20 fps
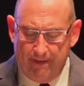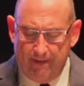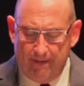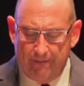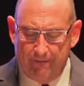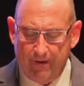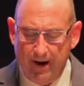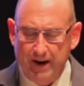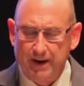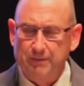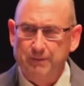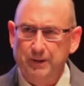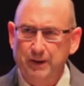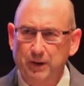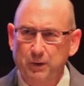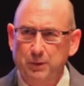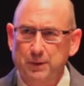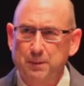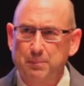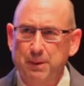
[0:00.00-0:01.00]

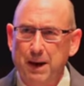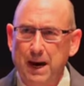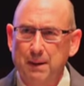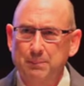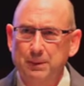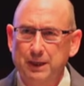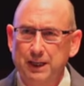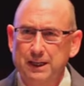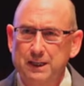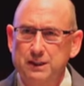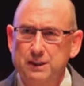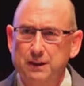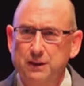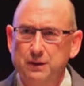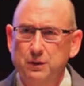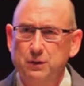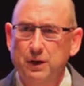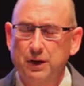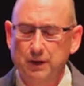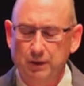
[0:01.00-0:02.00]
Fayetteville, with a population of
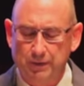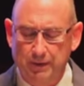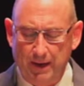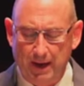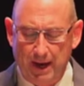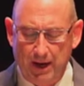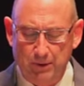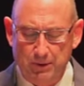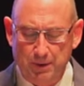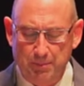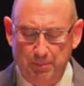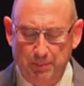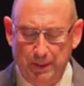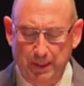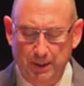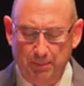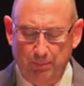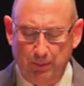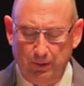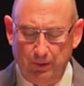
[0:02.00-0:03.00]
200,000
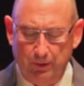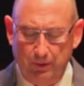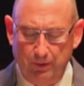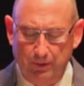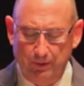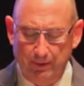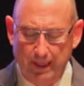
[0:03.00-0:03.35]
people,